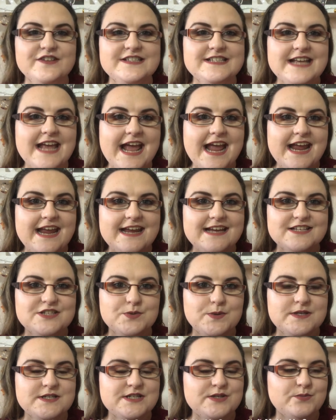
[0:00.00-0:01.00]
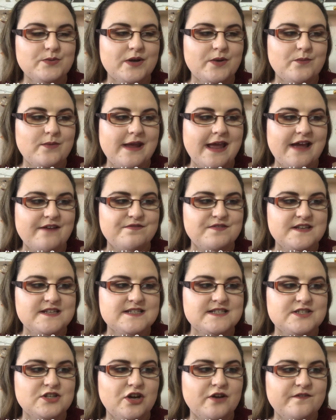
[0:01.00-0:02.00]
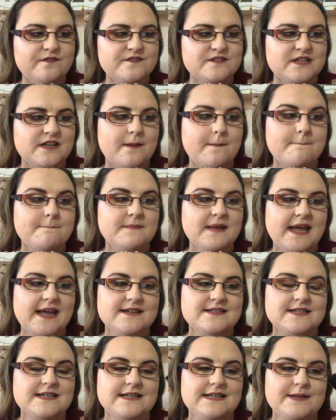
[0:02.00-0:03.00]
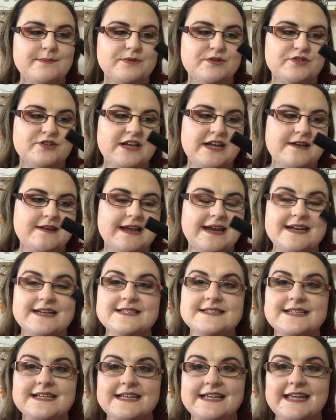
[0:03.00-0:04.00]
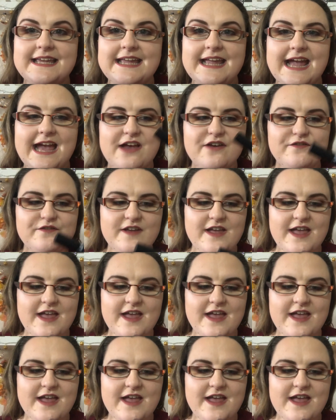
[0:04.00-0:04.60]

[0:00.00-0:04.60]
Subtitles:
day 21 we have this soft matte lip cream, and it's in KIEV.